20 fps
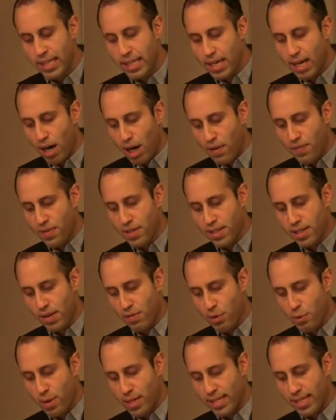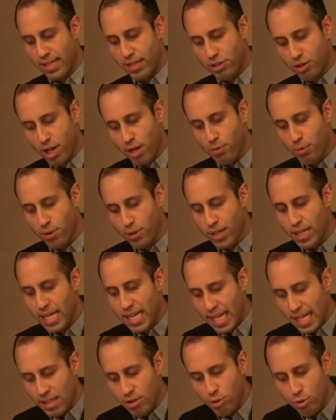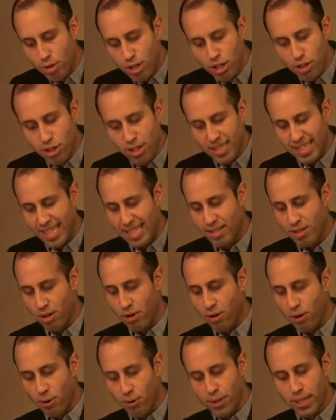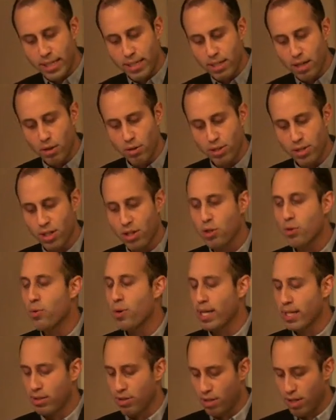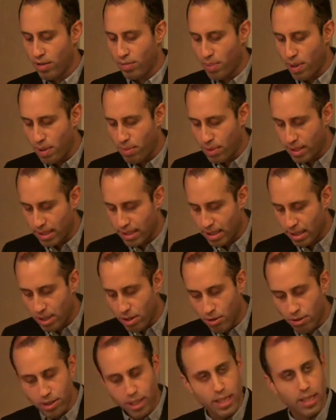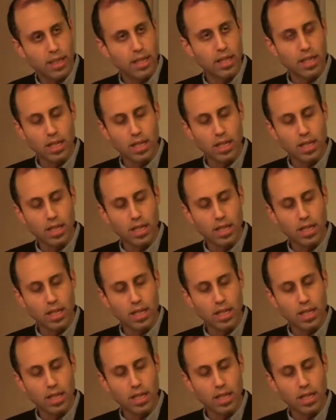the Office of the Resident General in Tunisia sent a hurried note to the Director of Public Security.